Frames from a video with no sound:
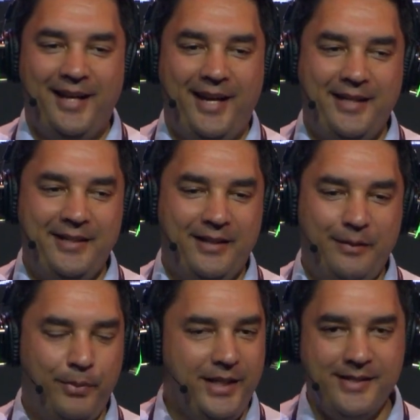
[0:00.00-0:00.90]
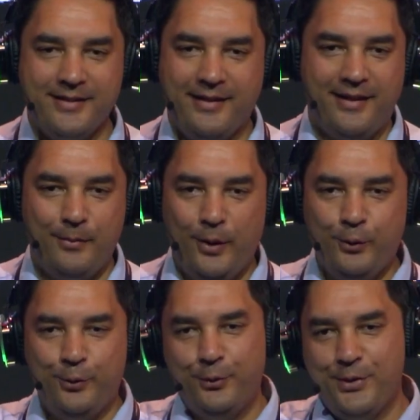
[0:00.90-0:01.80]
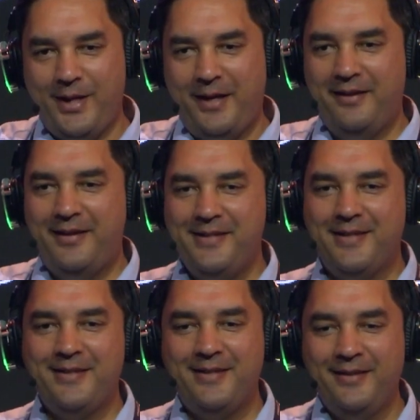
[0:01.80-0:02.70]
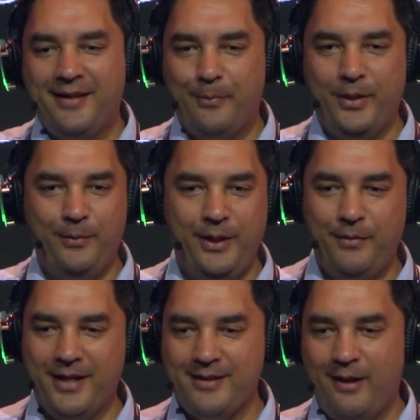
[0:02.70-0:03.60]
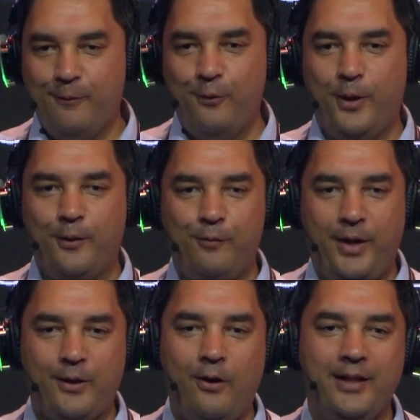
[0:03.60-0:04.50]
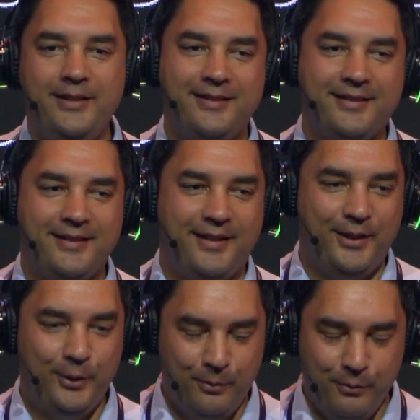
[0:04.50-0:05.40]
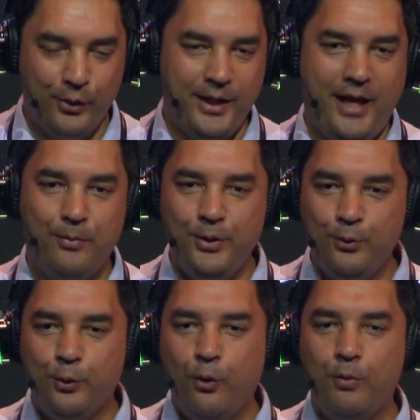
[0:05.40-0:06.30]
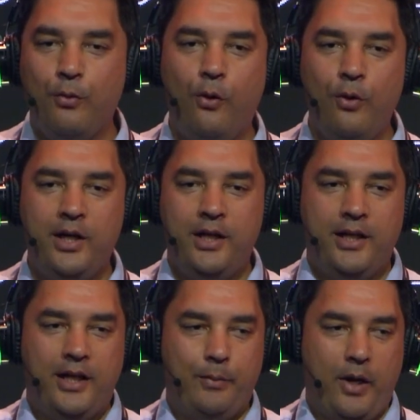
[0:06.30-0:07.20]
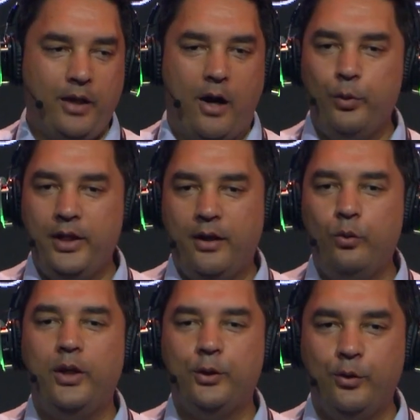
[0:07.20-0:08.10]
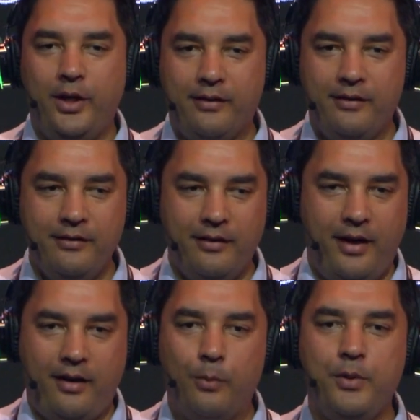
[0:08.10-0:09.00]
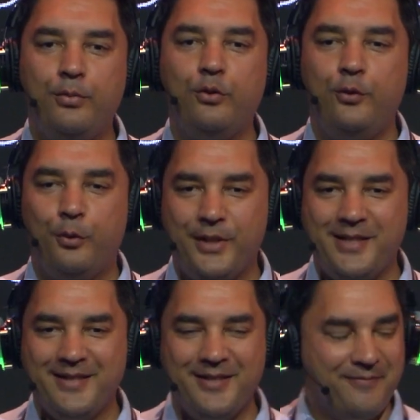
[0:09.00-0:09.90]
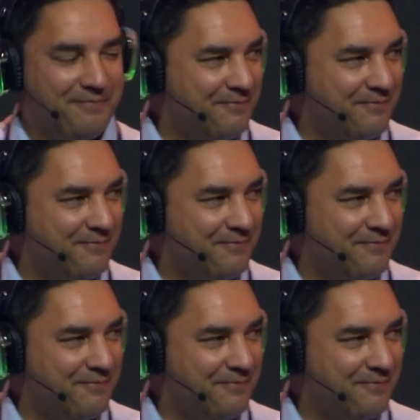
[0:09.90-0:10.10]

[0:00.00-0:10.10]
And please come out to Stand A60, come and meet myself or one of my colleagues. More than happy to talk more about how we can work together and help improve your business.